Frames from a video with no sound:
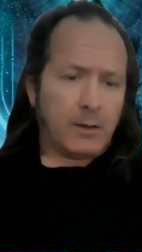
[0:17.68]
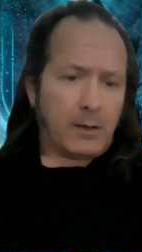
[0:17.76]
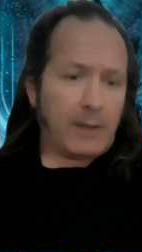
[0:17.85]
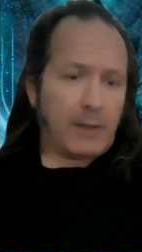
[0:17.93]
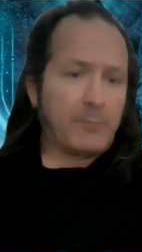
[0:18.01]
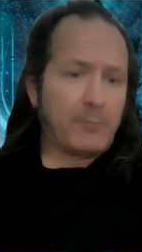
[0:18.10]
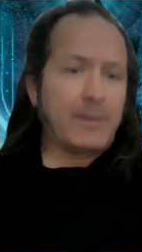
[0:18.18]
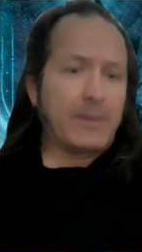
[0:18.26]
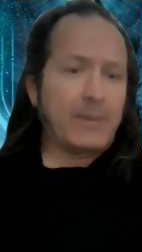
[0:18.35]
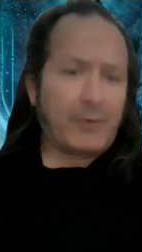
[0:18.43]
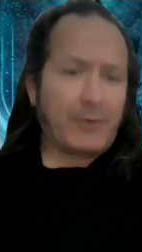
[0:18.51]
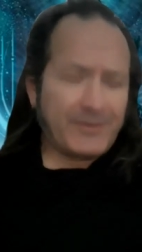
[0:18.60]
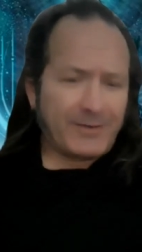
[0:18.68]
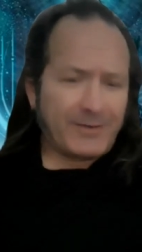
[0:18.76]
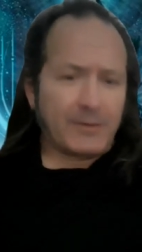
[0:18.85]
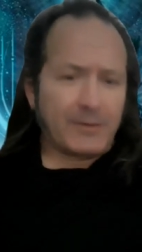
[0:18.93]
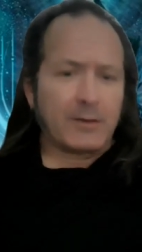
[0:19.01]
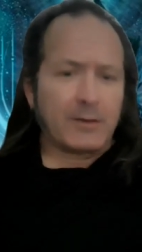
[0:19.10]
I have been
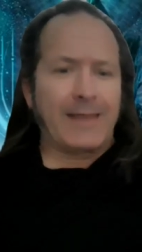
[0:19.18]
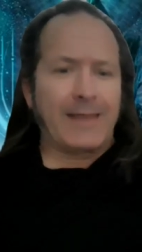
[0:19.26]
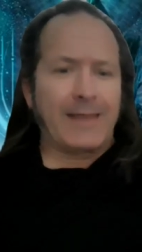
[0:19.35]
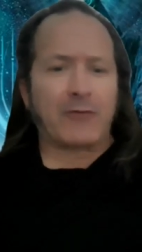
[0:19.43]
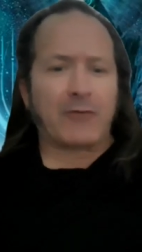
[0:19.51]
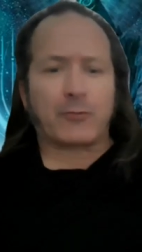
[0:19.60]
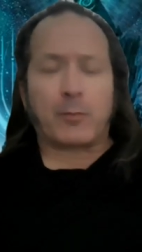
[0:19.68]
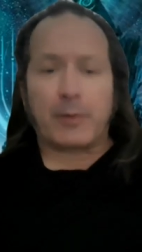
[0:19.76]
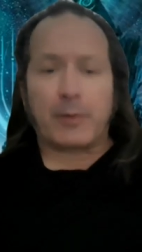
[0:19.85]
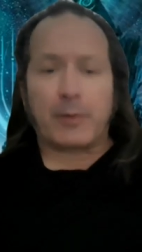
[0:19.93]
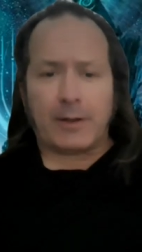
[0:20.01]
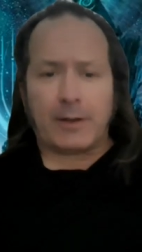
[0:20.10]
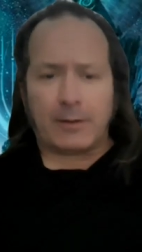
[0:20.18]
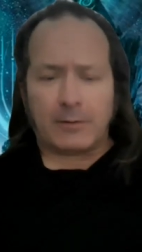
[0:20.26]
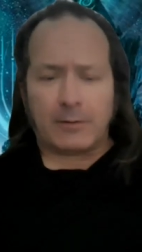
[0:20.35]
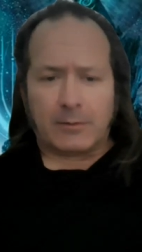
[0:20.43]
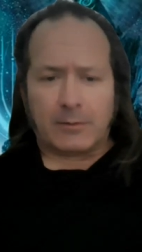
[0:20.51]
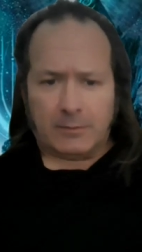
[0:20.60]
imprisoned in the astral plane,
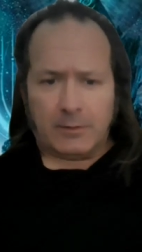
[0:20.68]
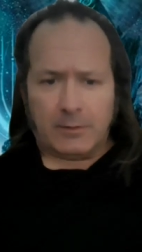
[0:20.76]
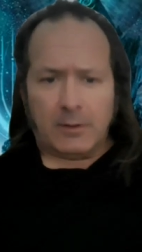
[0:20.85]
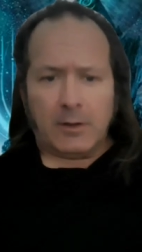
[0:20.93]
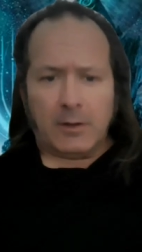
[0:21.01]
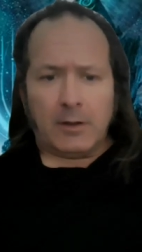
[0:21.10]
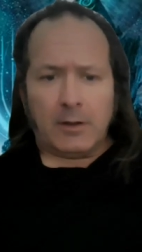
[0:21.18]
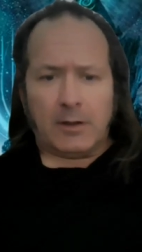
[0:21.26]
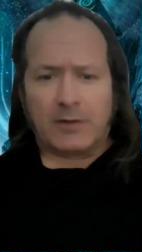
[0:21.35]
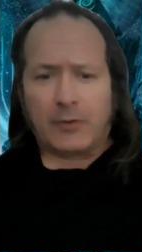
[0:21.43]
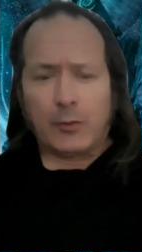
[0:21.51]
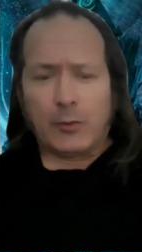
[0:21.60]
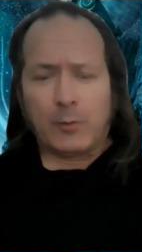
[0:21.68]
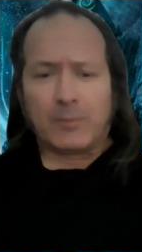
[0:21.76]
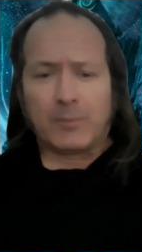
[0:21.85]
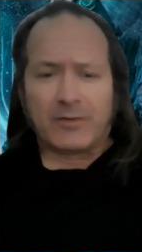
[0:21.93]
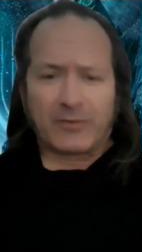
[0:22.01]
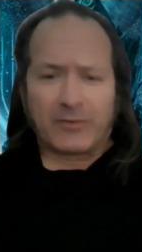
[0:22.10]

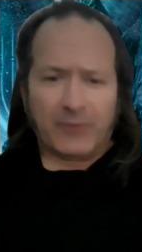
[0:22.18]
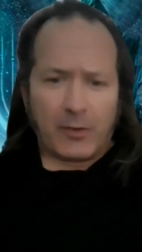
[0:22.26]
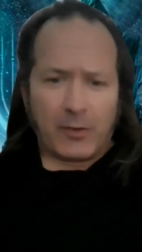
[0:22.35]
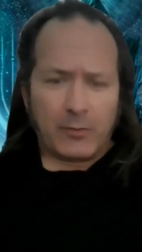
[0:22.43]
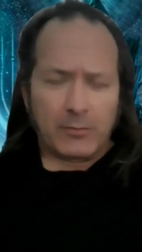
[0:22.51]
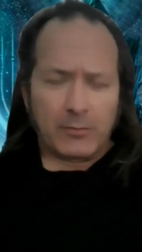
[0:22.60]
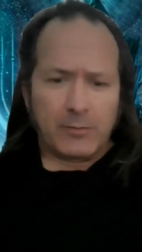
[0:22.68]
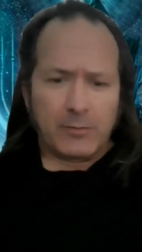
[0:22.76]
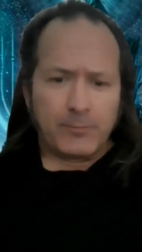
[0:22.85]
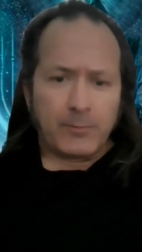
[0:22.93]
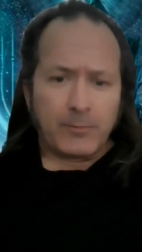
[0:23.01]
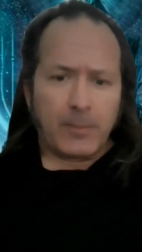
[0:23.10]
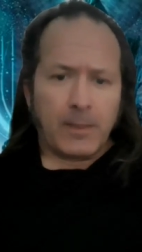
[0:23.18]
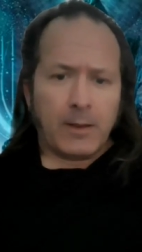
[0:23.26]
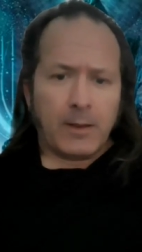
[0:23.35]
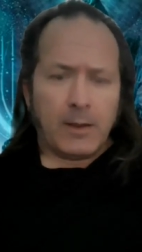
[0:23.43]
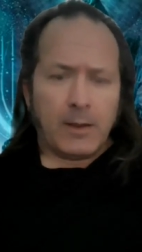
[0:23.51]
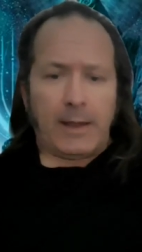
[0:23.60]
entombed in stone,
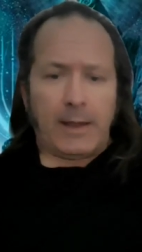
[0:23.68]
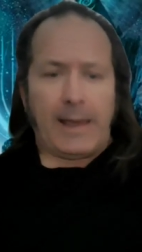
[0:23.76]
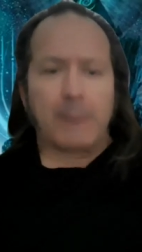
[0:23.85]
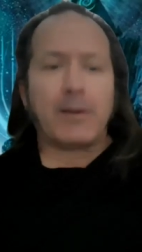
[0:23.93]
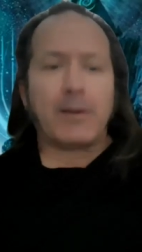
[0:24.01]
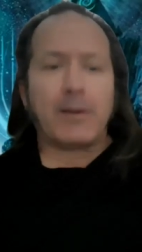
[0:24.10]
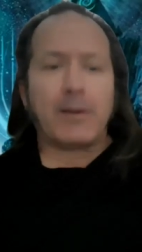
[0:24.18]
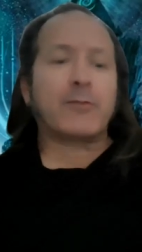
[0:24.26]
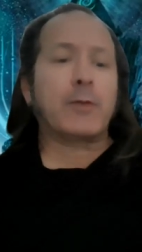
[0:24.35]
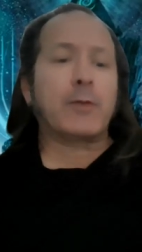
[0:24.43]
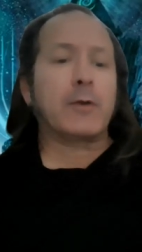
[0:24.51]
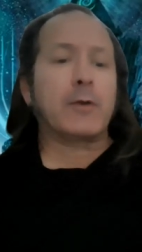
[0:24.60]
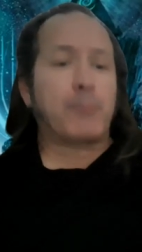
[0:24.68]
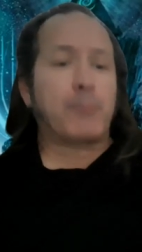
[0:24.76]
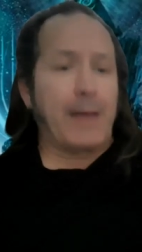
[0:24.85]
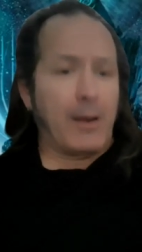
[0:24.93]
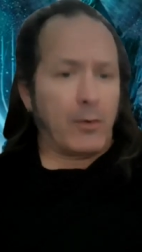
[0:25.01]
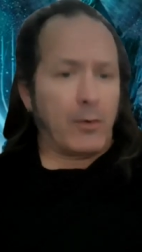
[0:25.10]
had my spirit
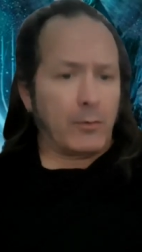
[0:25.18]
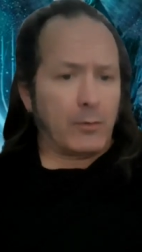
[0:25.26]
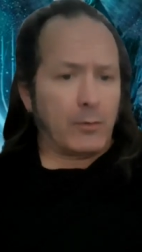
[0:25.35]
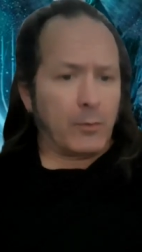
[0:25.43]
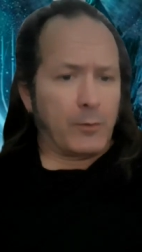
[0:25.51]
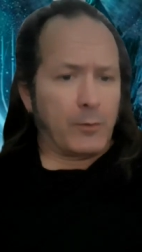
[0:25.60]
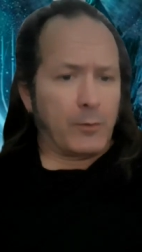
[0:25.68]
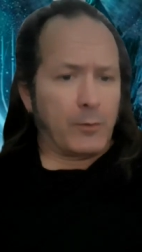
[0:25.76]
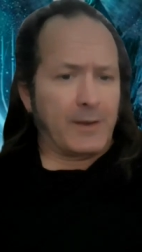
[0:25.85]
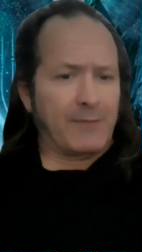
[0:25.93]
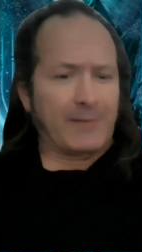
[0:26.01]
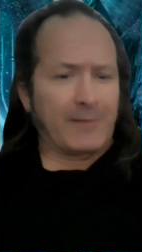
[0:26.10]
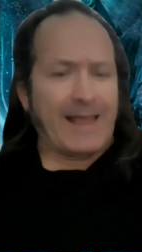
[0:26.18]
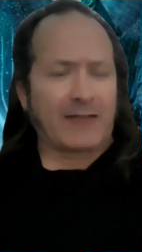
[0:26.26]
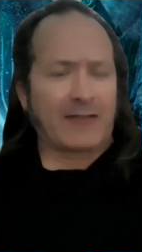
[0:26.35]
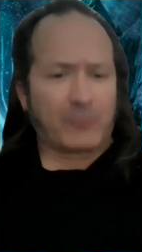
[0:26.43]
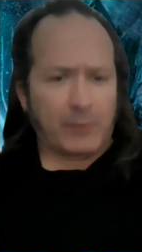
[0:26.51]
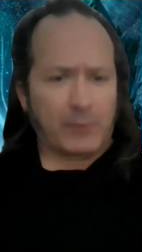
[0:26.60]
bound within a
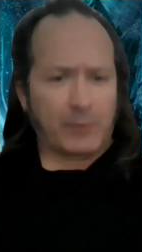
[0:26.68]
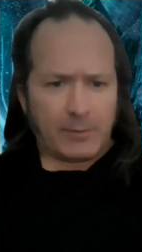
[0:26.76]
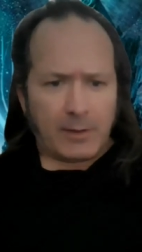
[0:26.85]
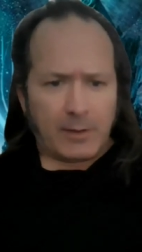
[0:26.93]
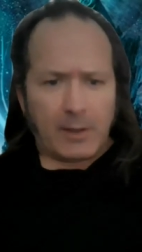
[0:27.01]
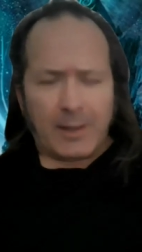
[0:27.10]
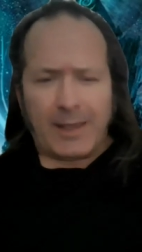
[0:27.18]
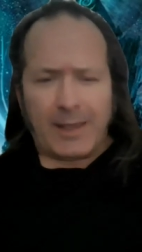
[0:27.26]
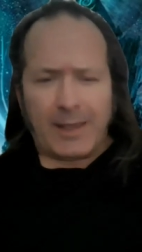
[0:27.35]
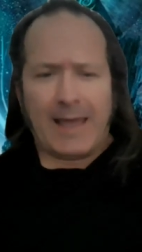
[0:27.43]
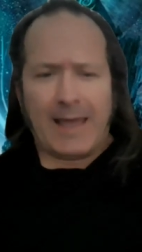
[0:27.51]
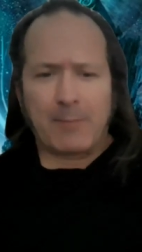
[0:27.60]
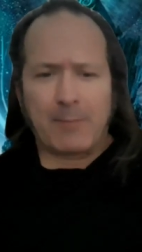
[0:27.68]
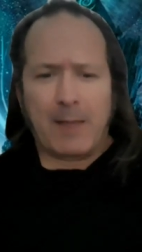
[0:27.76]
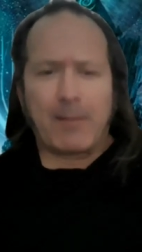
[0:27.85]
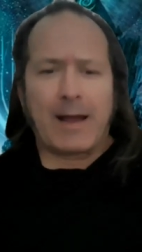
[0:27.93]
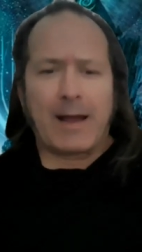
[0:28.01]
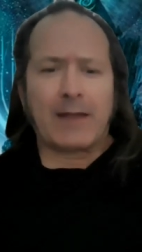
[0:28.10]
phylactery, and had my
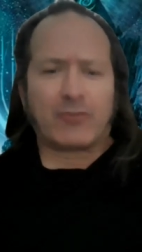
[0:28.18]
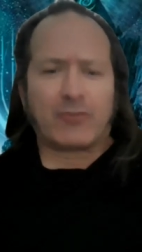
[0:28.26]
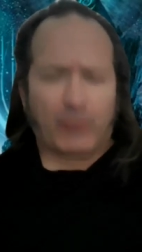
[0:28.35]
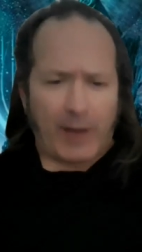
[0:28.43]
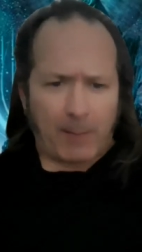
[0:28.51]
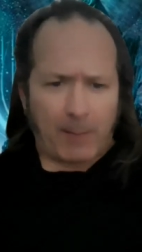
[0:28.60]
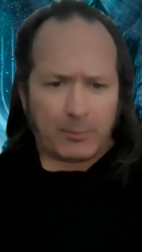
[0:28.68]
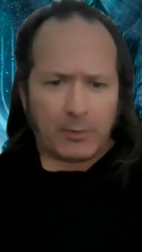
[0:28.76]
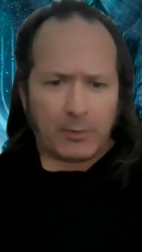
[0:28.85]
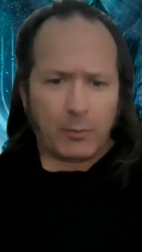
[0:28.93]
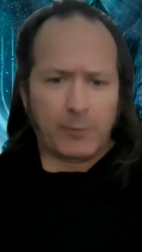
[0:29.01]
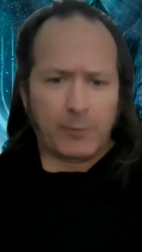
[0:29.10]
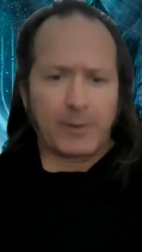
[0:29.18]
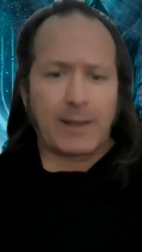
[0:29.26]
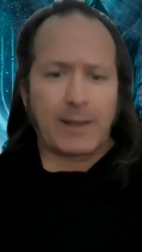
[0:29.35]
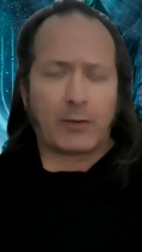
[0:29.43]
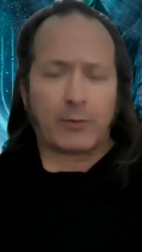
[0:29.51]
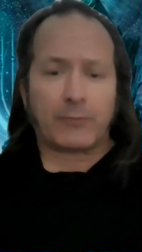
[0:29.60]
mind trapped within
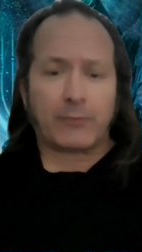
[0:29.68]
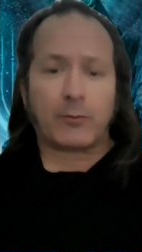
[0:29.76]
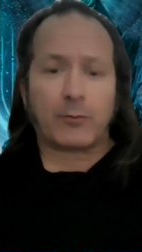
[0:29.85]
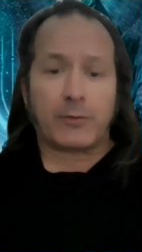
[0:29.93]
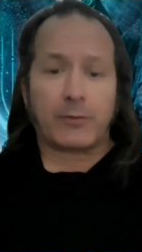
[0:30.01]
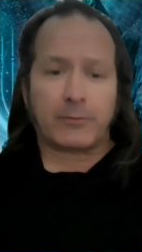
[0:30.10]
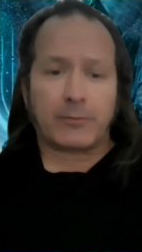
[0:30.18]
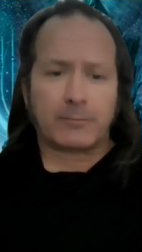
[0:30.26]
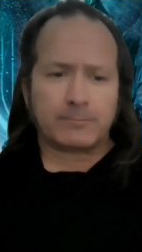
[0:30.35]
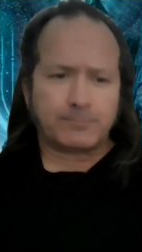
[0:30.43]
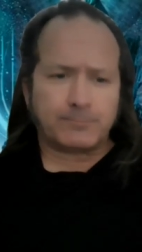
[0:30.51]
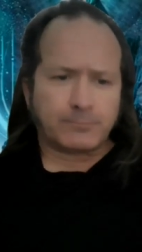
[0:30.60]
a crystal prism.